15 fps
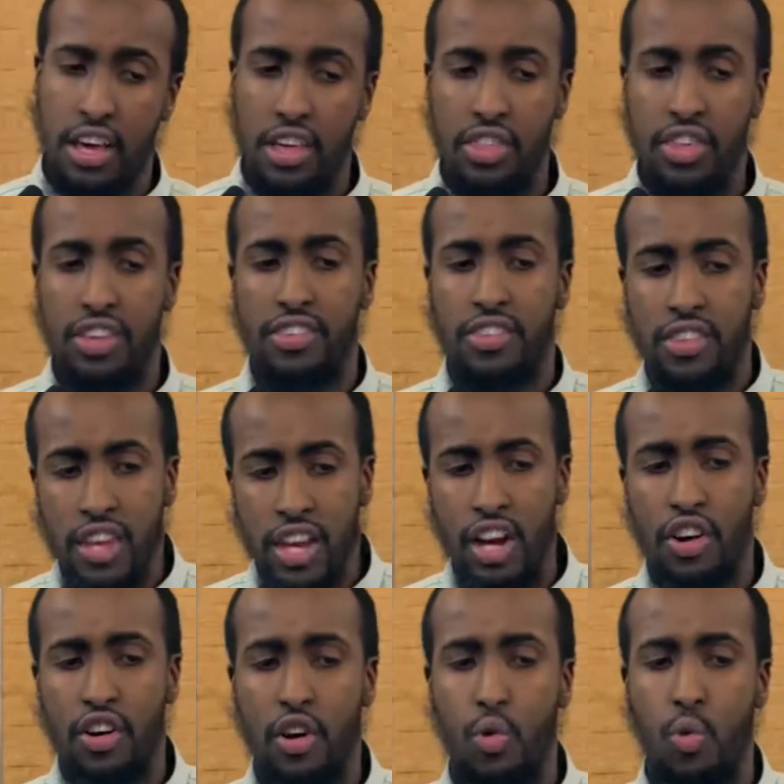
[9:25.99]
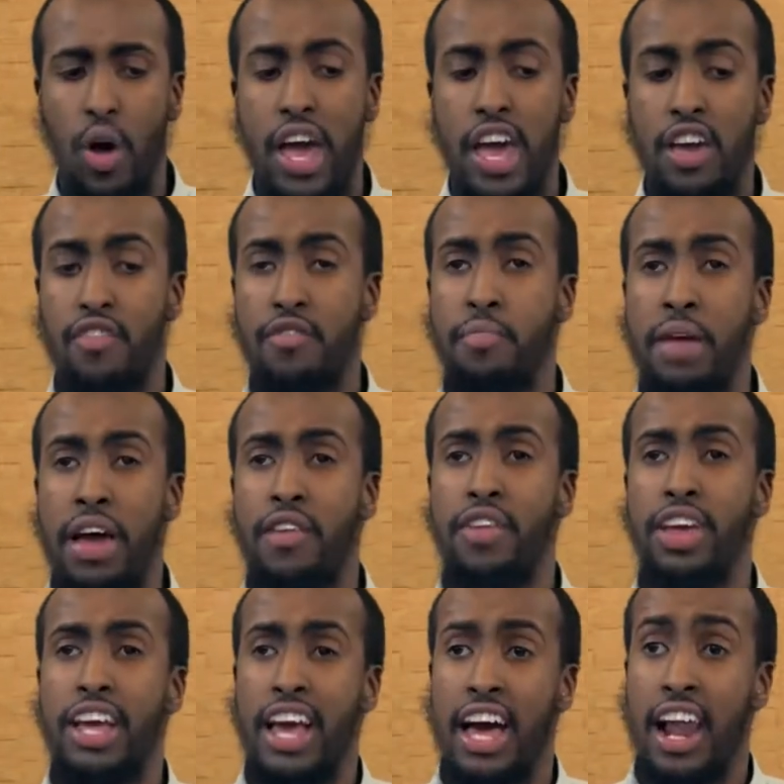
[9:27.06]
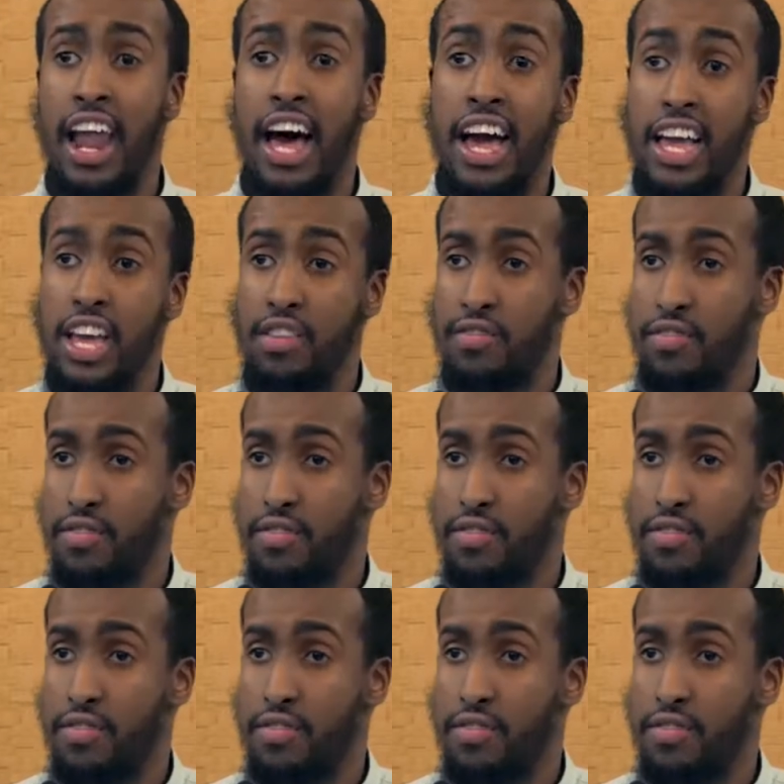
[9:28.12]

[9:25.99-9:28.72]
the secret way of burying alive